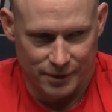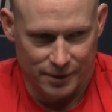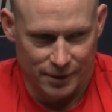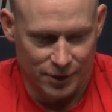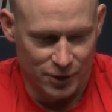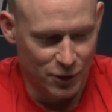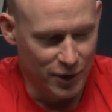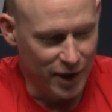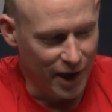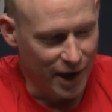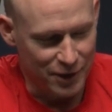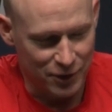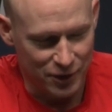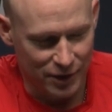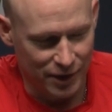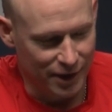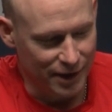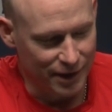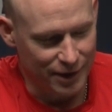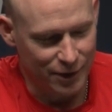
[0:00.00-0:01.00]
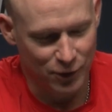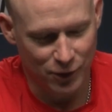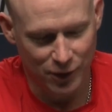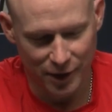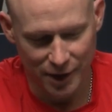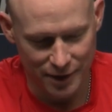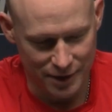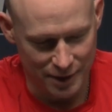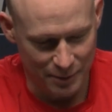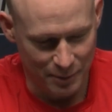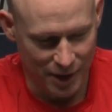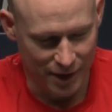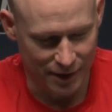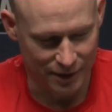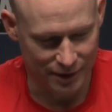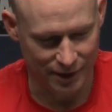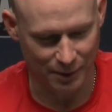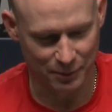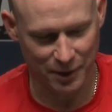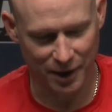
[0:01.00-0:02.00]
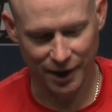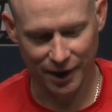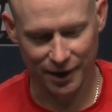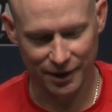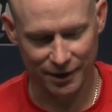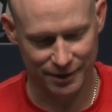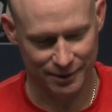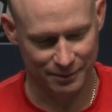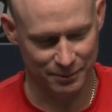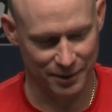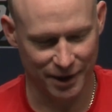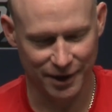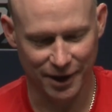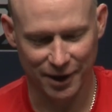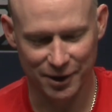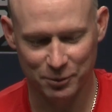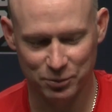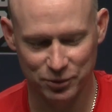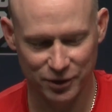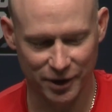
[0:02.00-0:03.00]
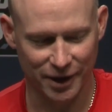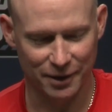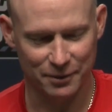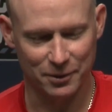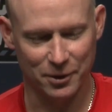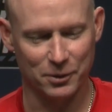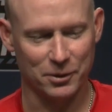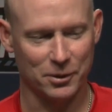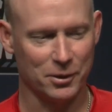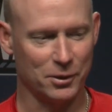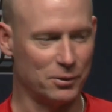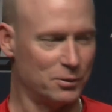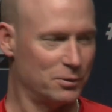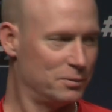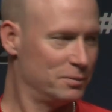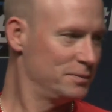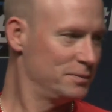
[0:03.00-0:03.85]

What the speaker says: You guys are like crazy, man. I'm getting on a plane going home.